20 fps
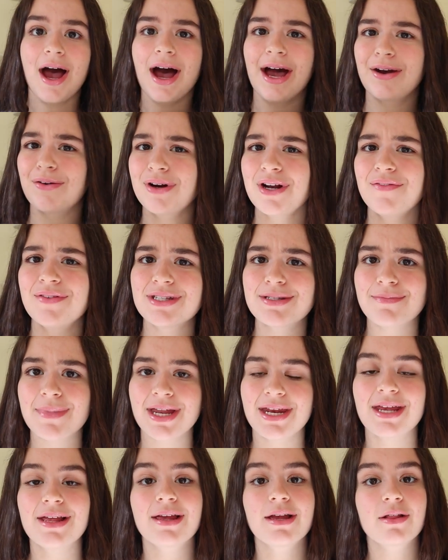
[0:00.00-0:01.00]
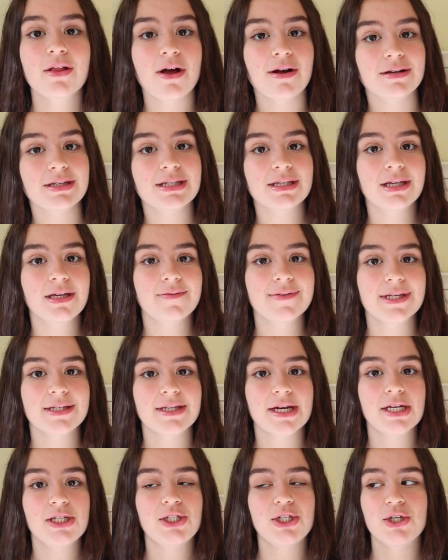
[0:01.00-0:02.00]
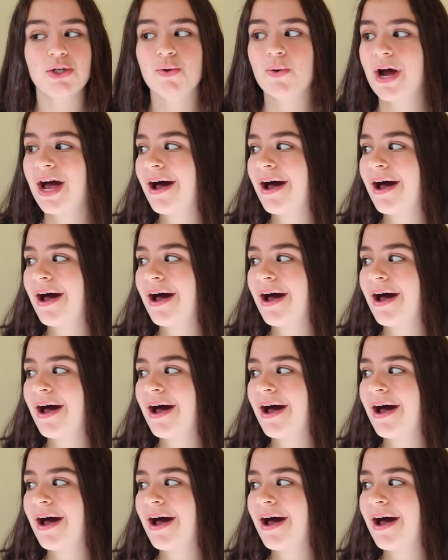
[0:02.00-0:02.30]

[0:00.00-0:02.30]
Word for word: I don't have as many like long sleeves as I do